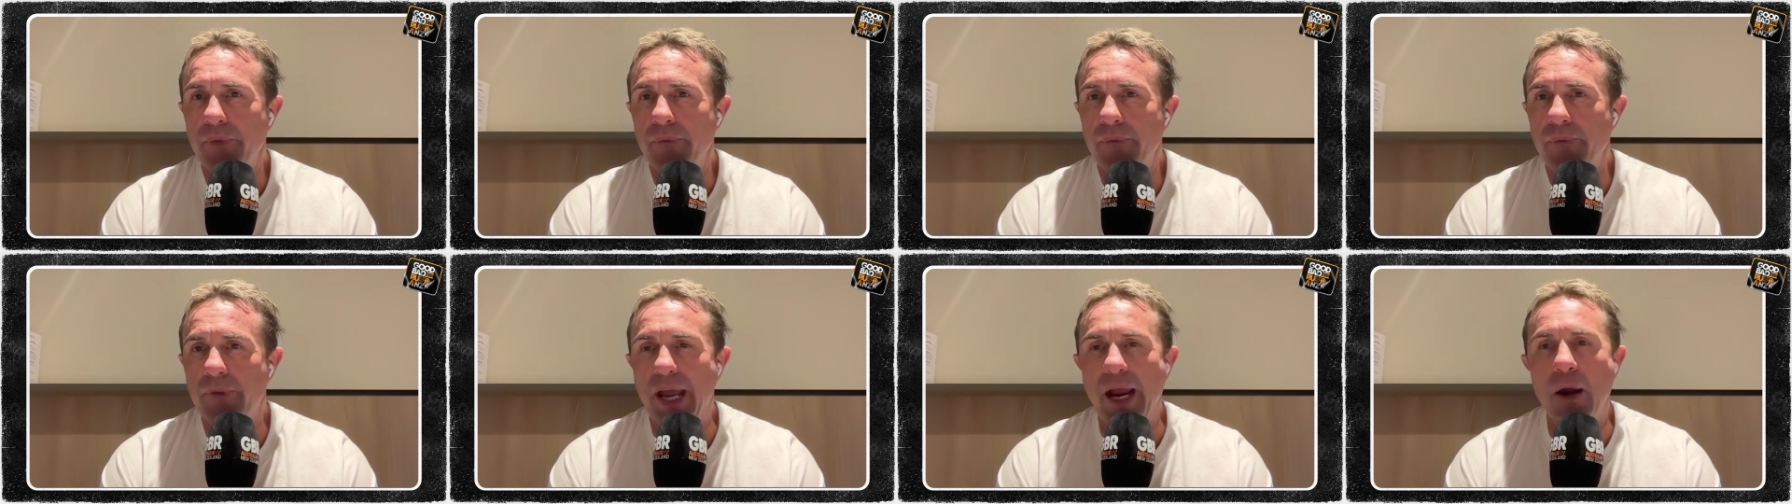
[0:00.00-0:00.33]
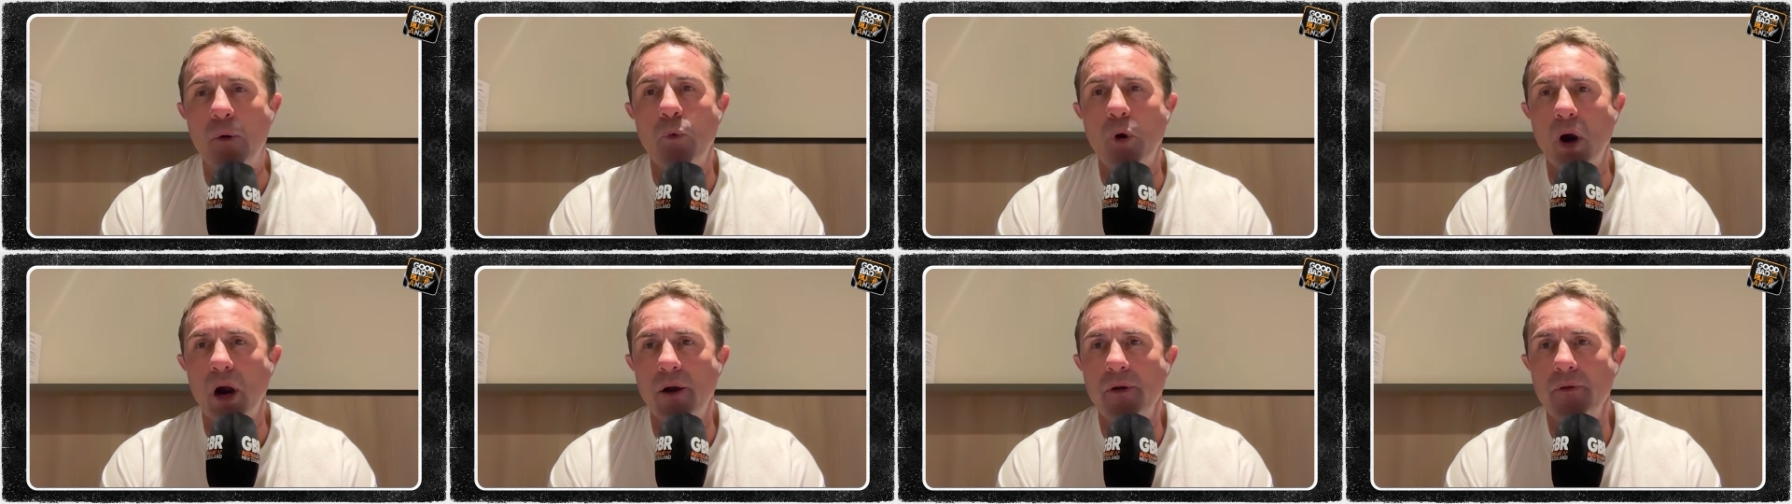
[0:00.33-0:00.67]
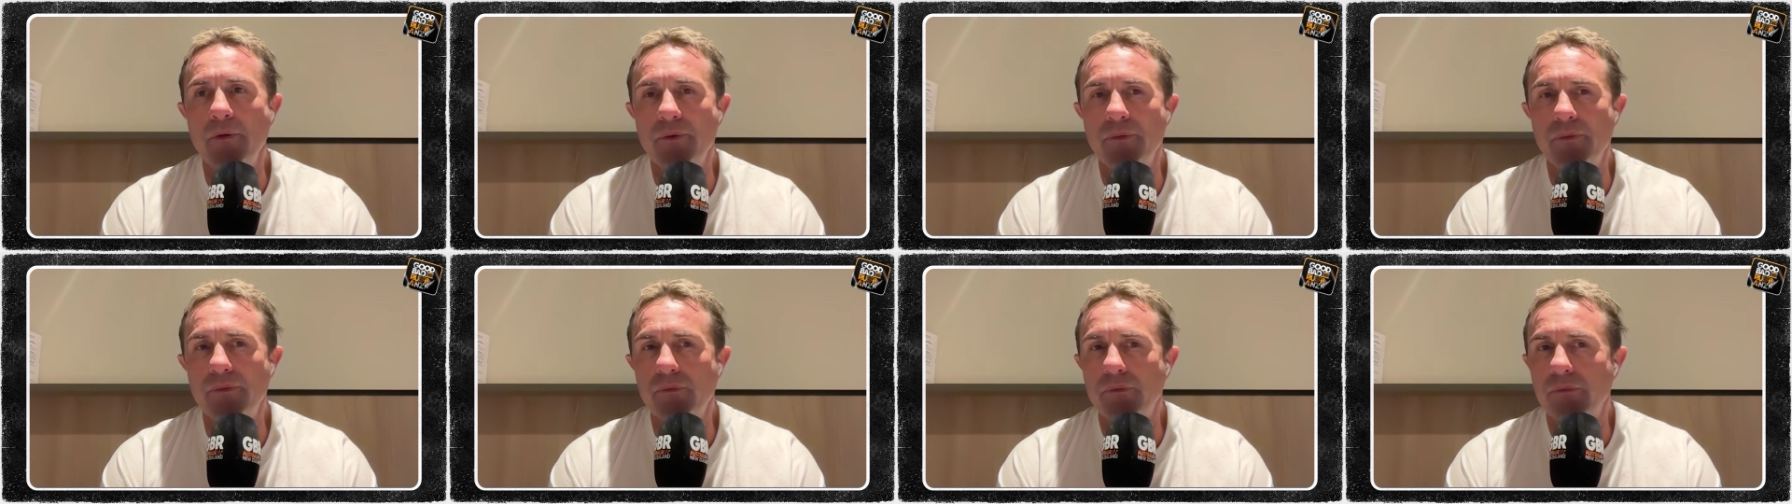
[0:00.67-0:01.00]
that won't
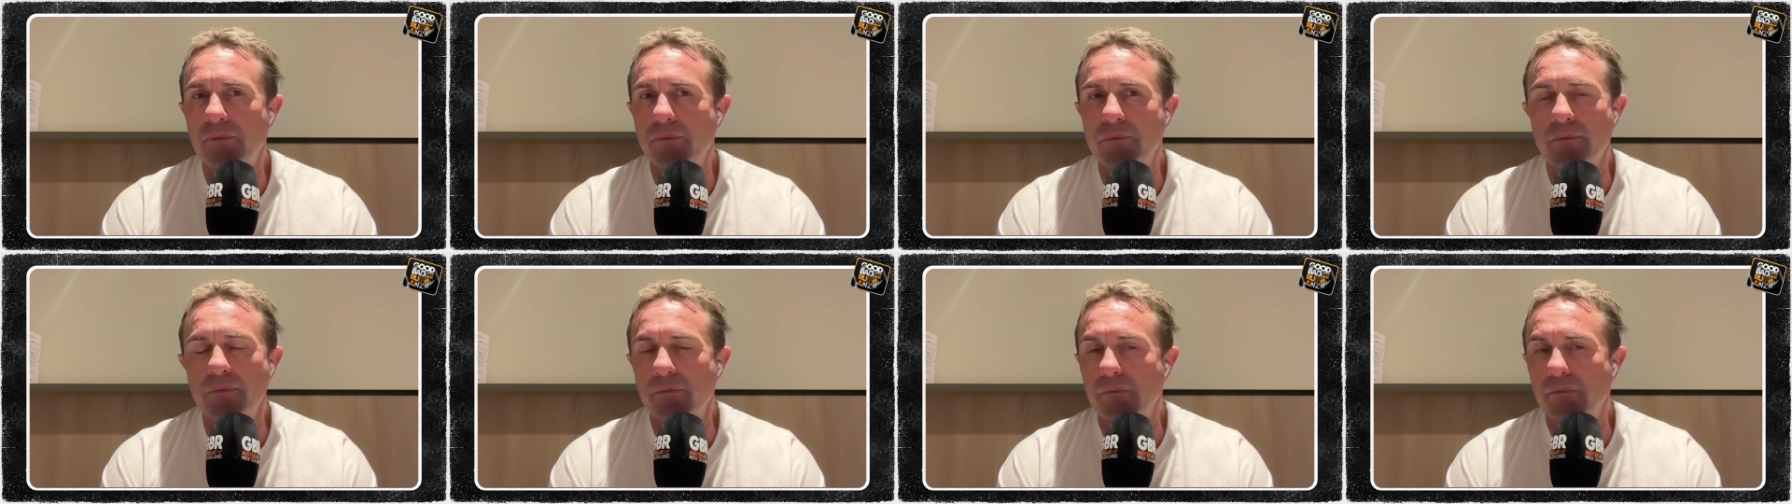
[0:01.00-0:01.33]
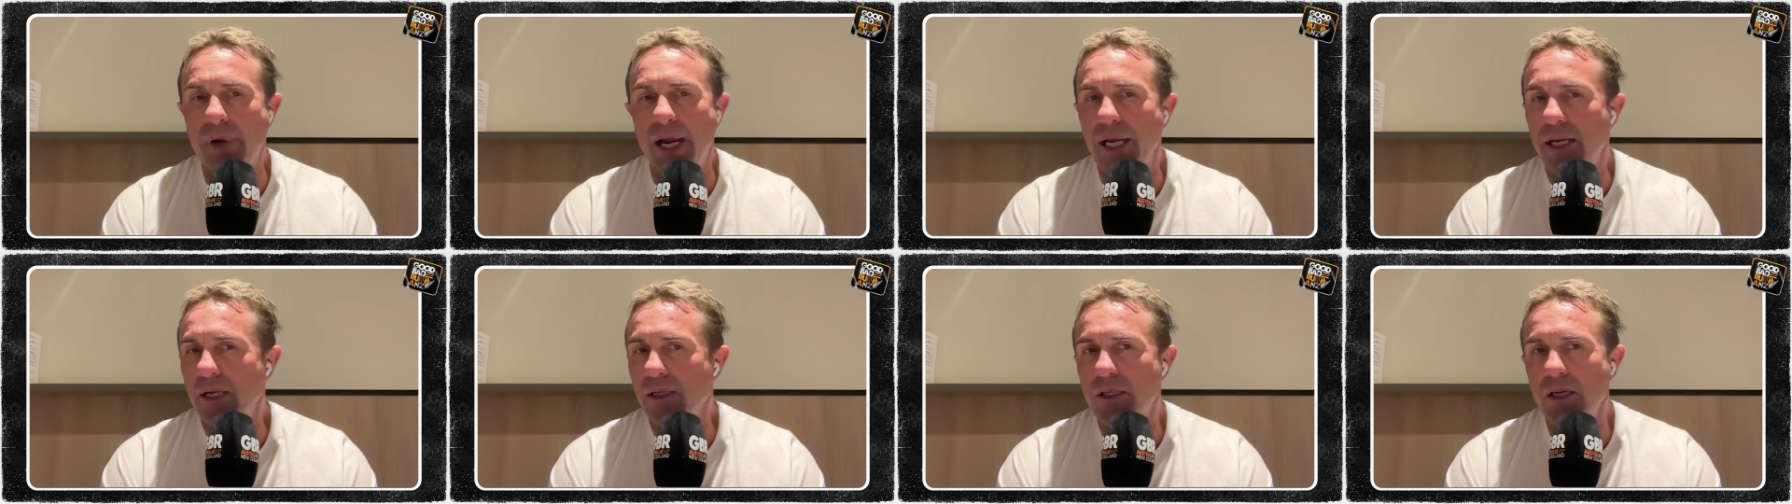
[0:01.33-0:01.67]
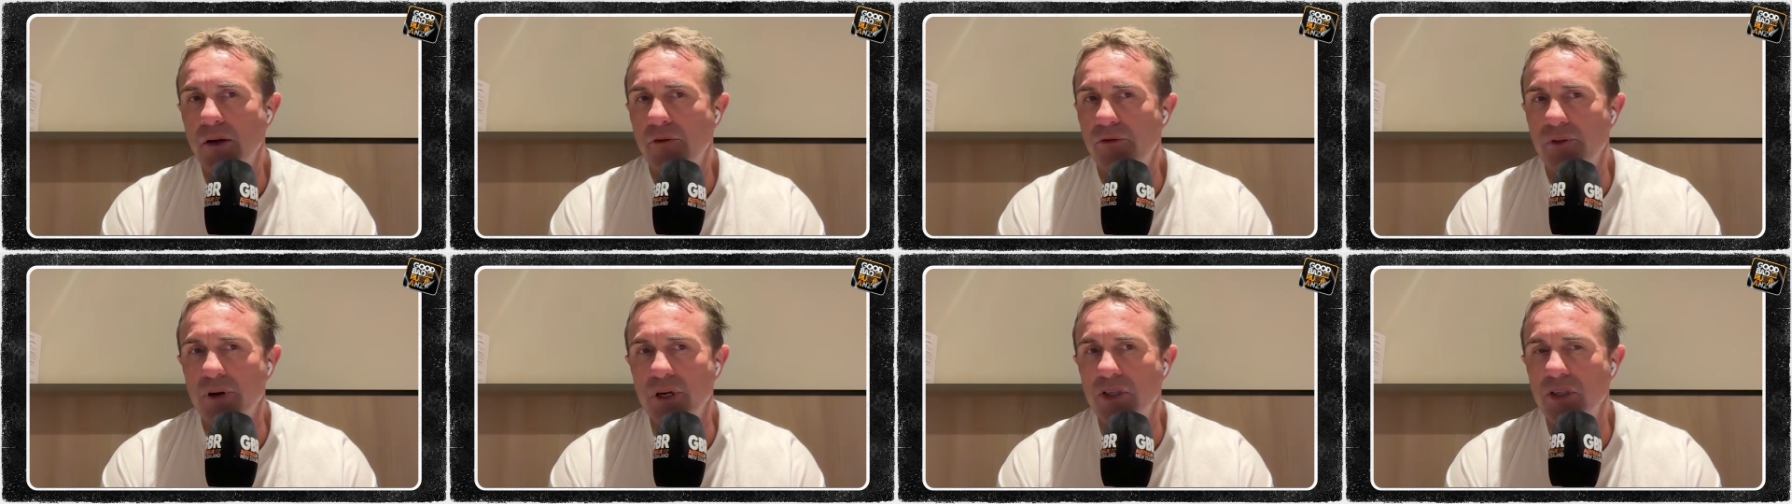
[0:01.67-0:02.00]
make a
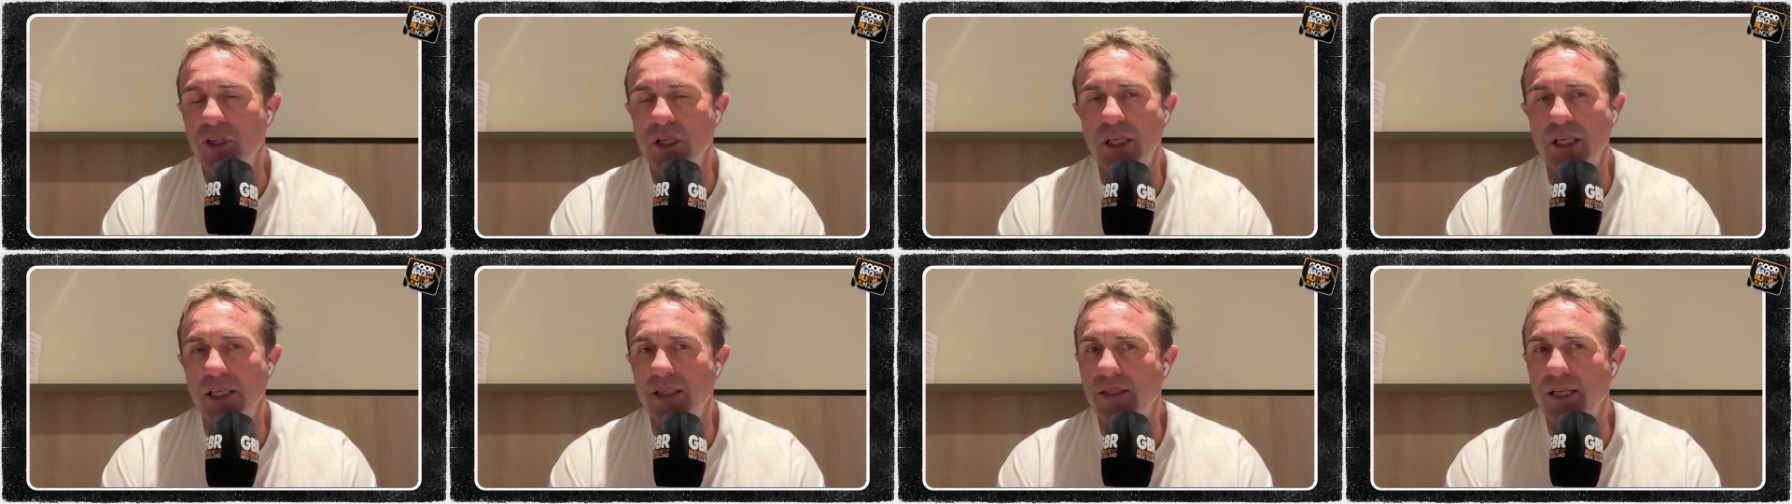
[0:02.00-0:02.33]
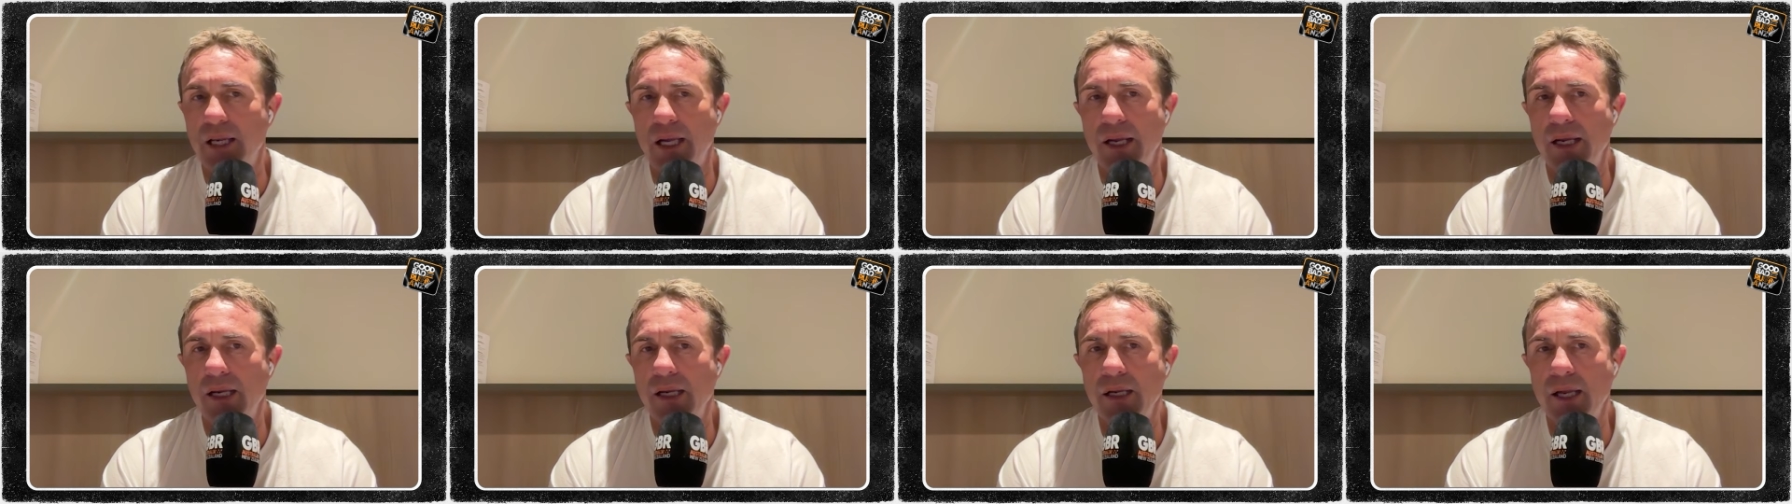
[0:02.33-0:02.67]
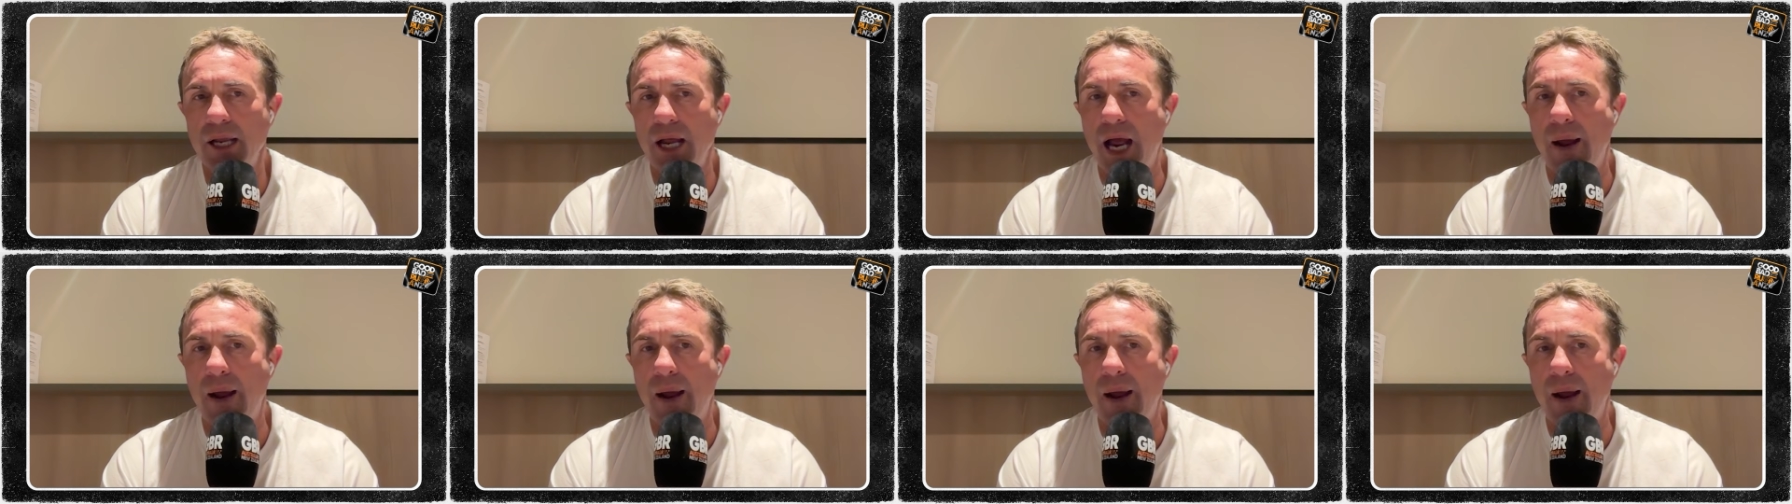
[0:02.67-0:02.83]
difference unless they